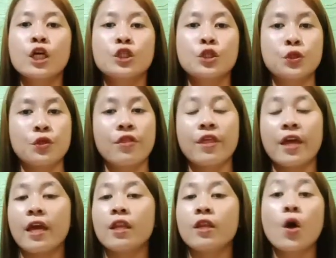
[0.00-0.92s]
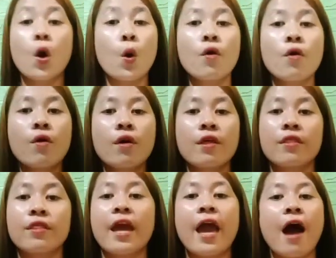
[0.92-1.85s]
so they know
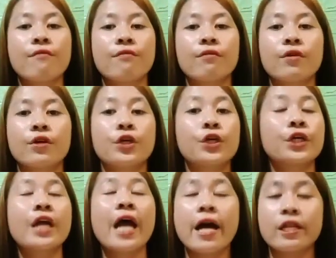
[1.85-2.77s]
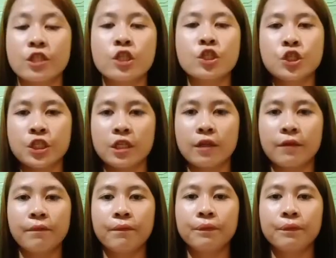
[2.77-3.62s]
they have your attention.